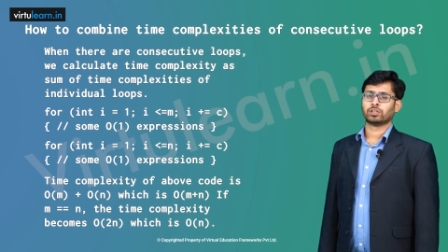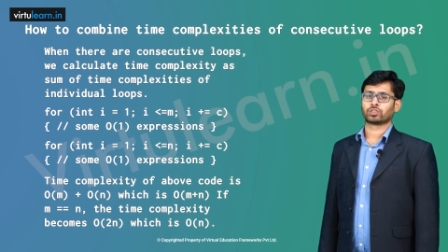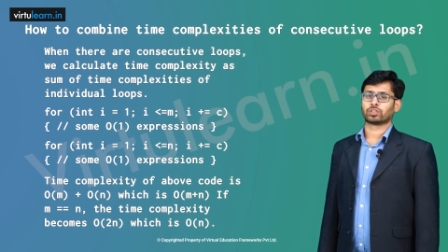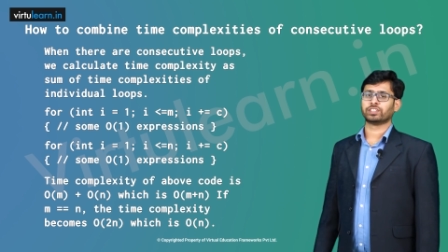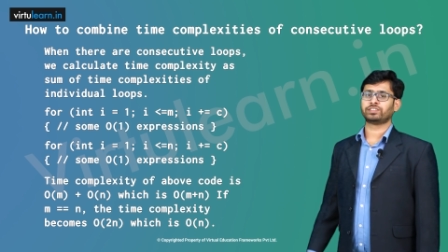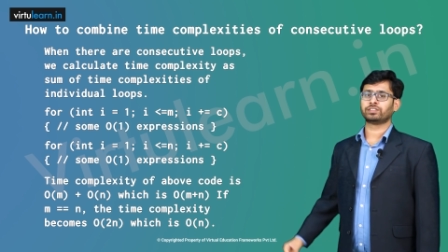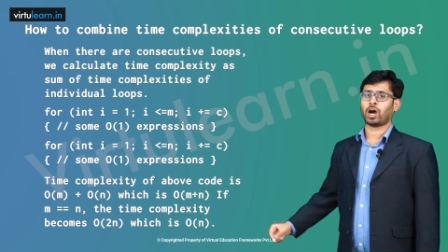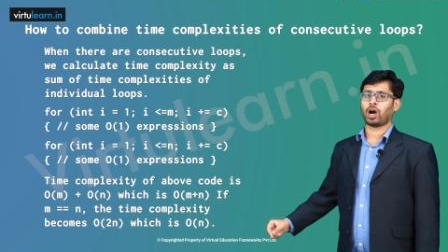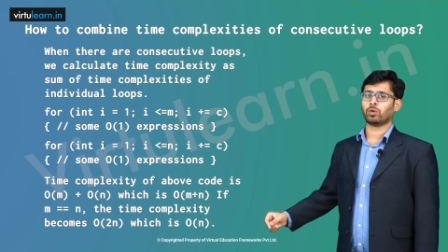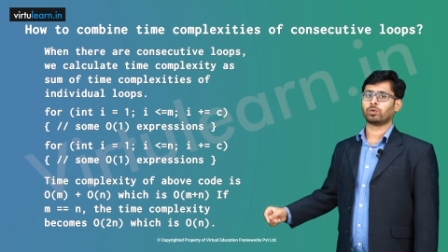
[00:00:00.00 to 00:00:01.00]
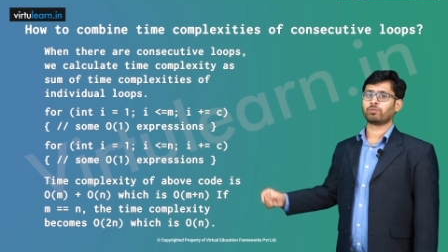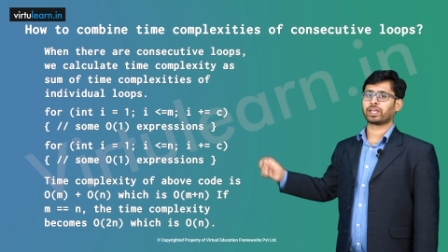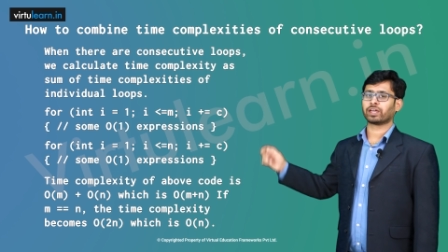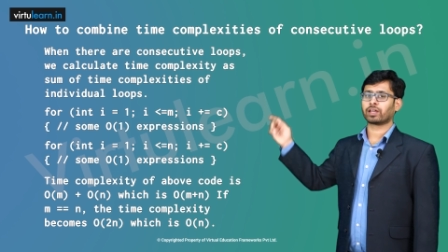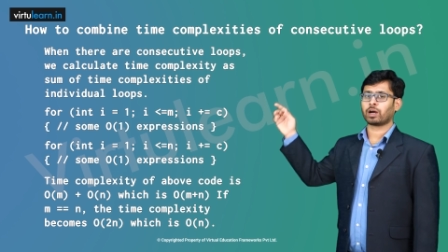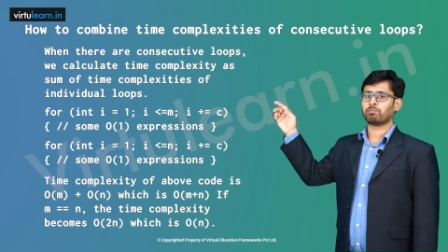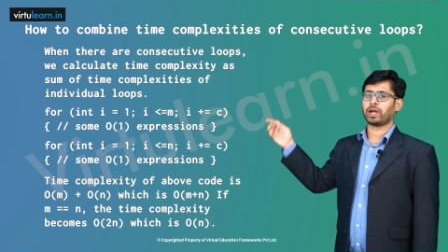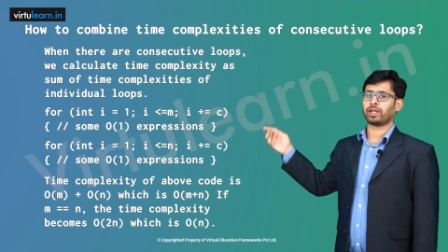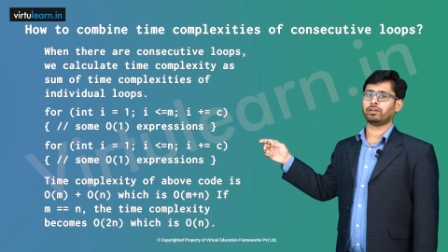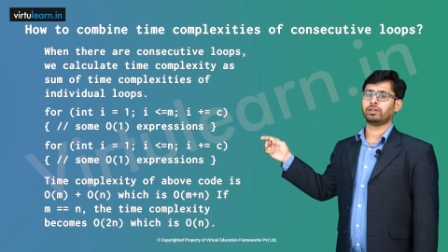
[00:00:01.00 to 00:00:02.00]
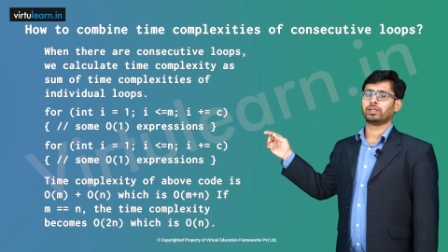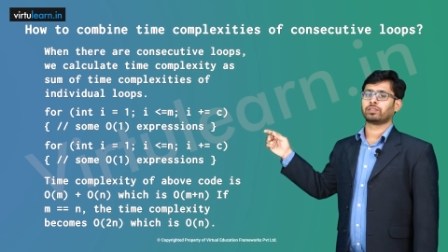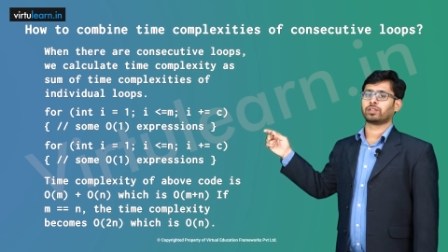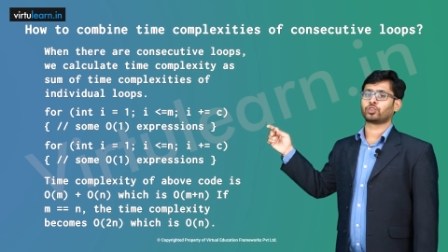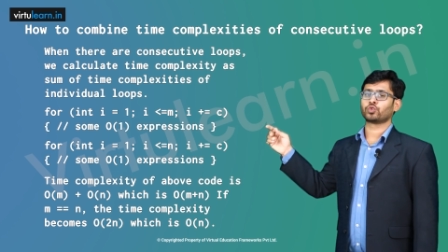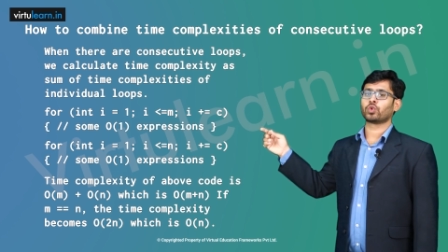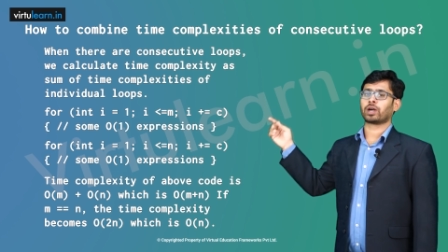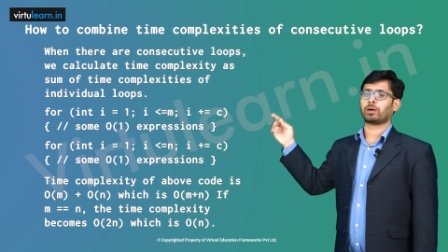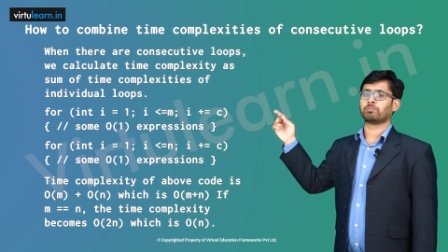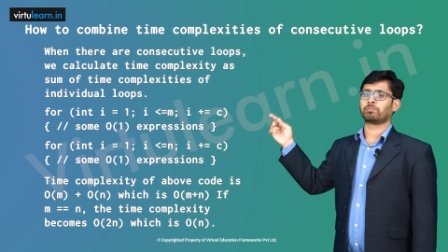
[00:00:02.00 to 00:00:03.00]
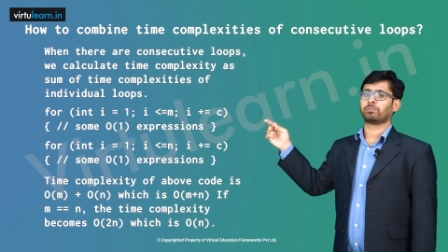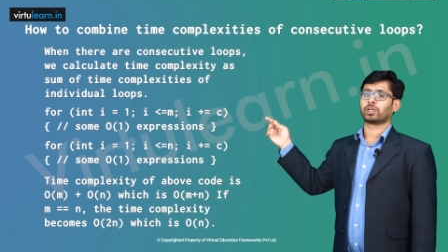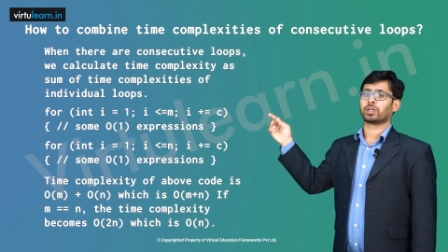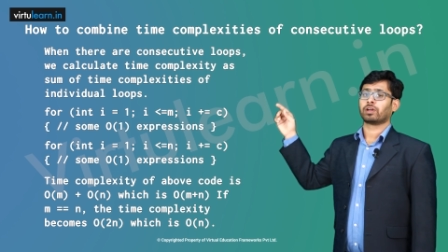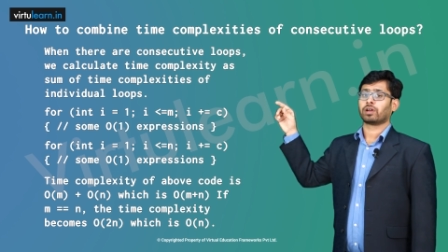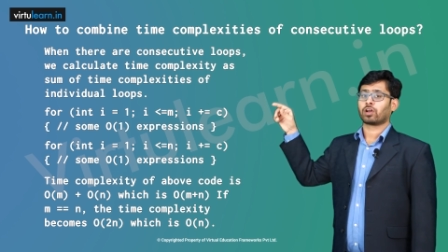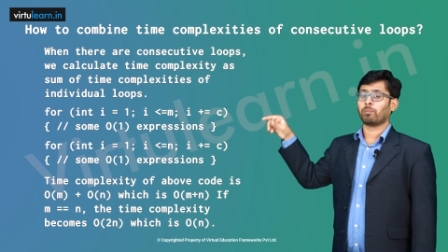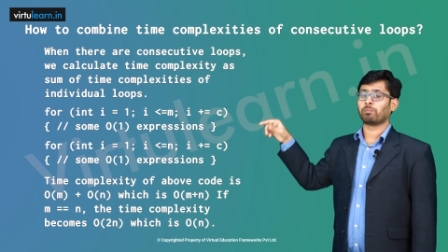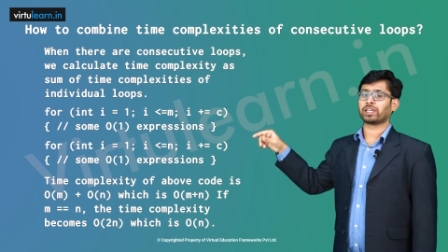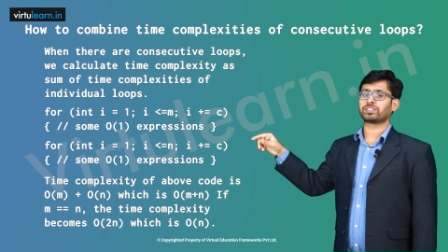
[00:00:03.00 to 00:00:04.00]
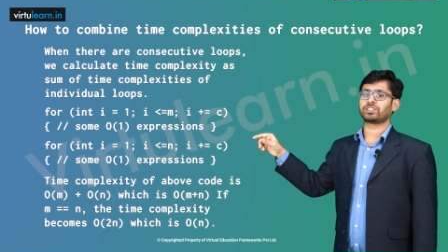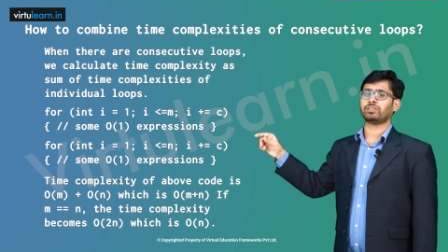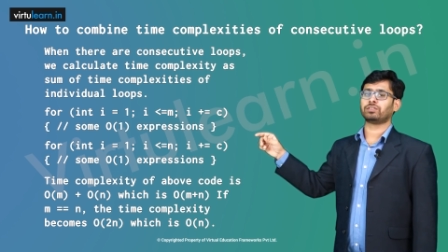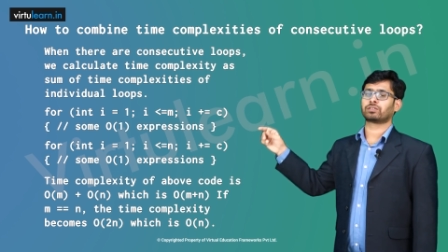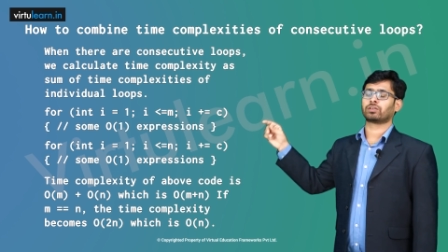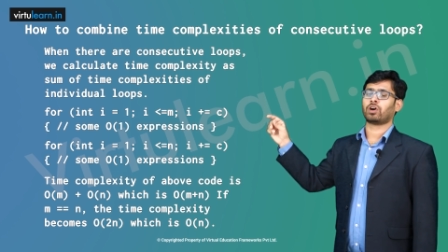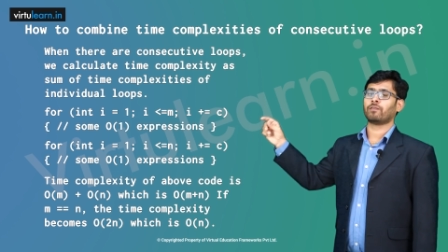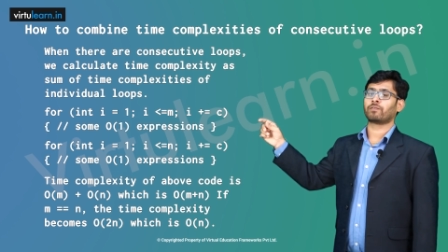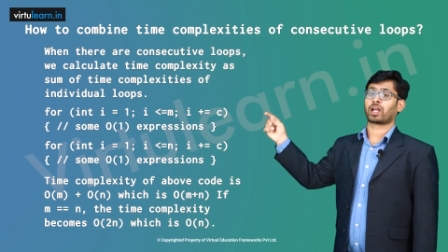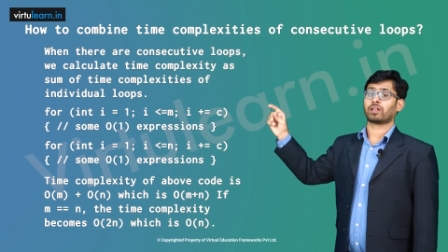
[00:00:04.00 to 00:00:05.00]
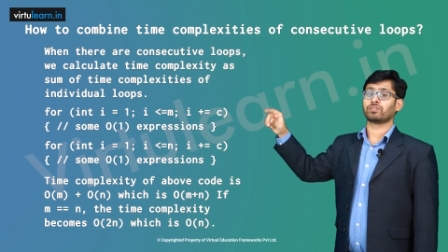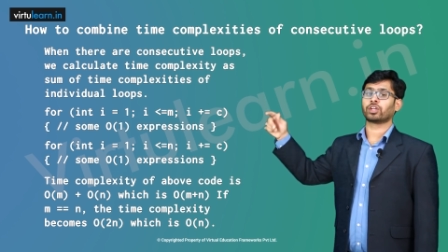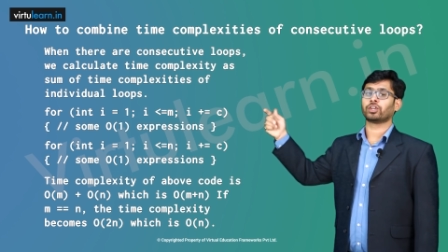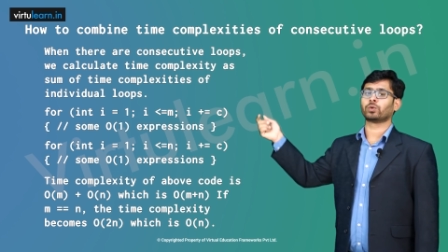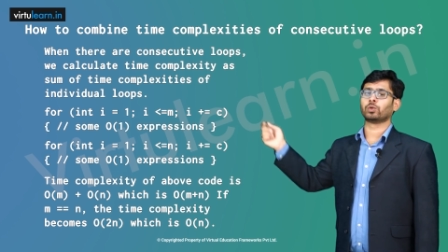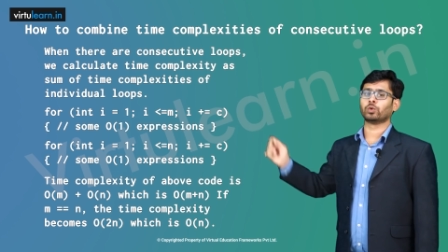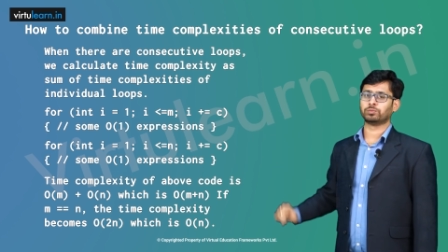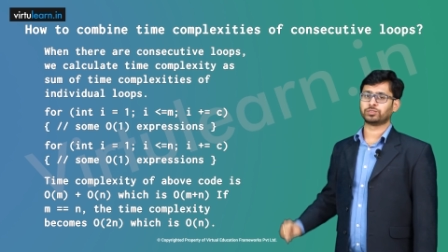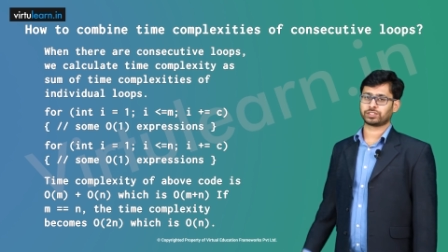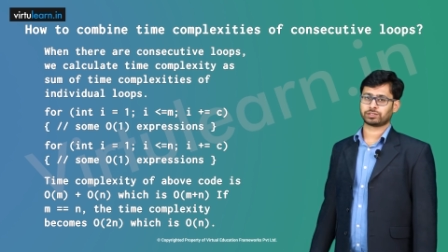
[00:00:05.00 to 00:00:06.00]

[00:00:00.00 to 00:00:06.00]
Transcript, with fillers: So this is how we can combine the two com complexities of consecutive loops.